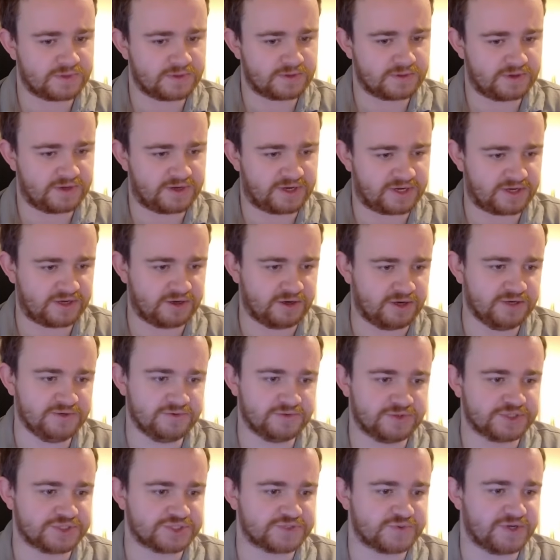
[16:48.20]
I kind of
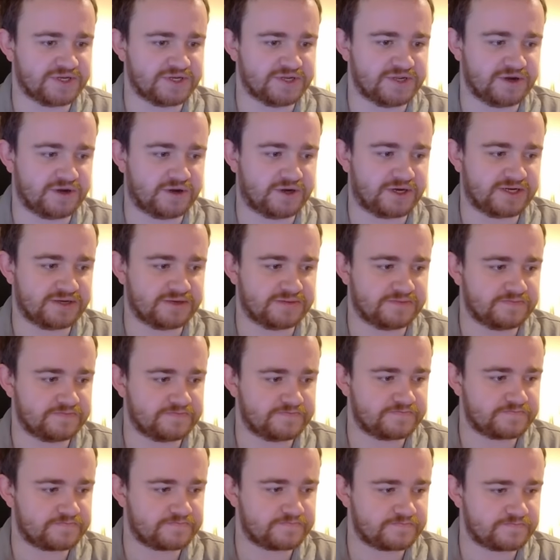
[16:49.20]
want to swing 9
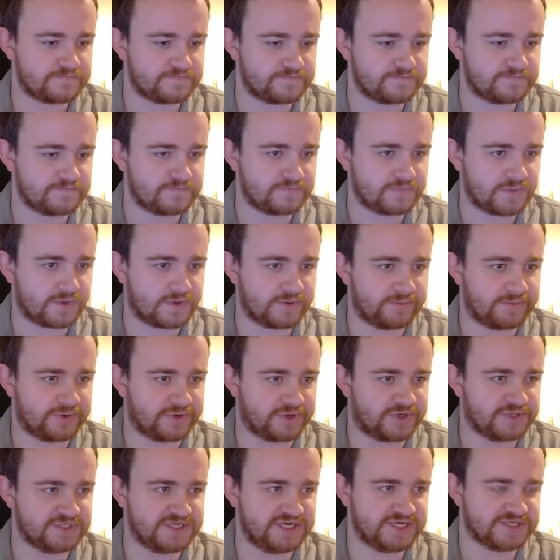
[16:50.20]

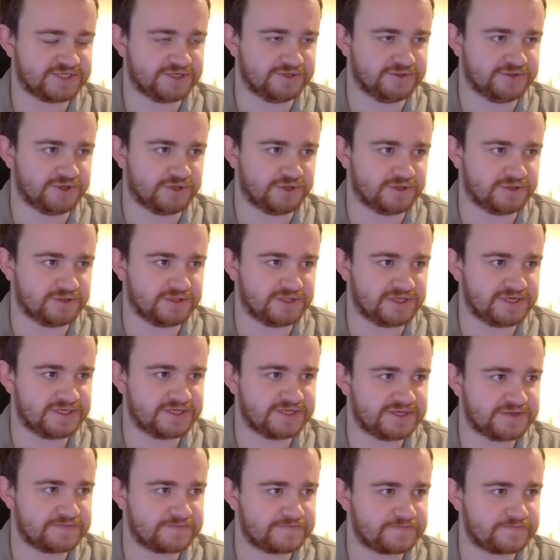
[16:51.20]
because he has no Don on
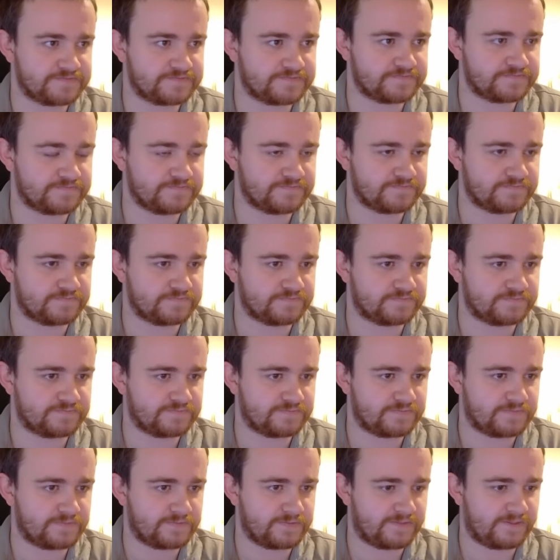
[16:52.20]
lead.
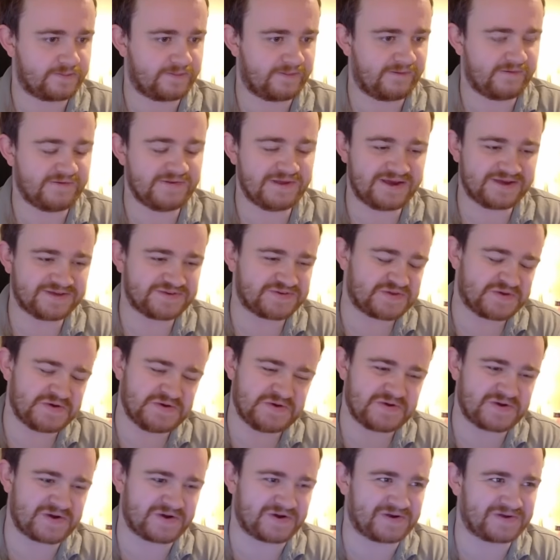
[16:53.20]
He only gets
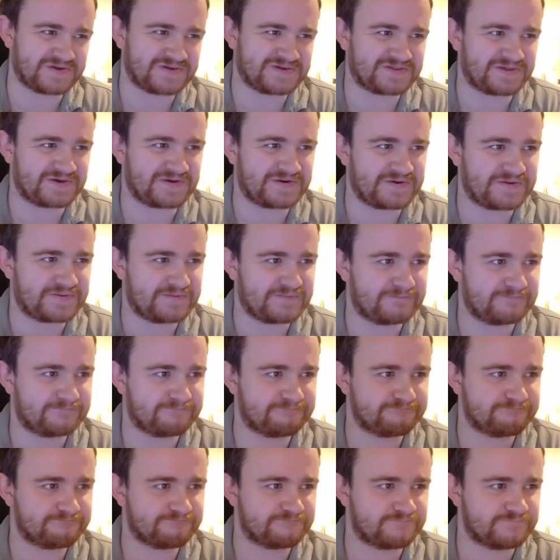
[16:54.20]
2 cards though,
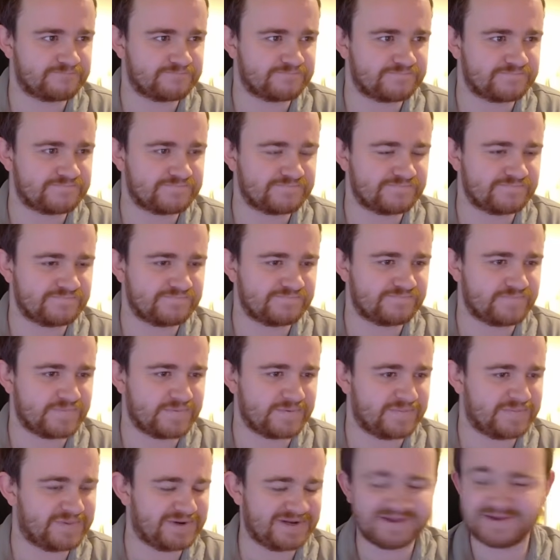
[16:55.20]

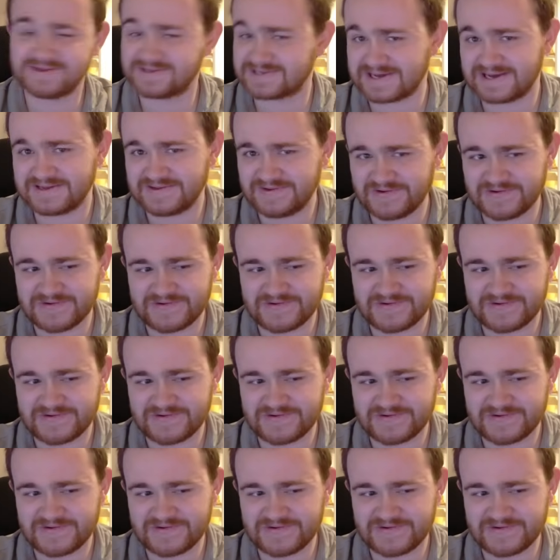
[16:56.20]
but he does get 2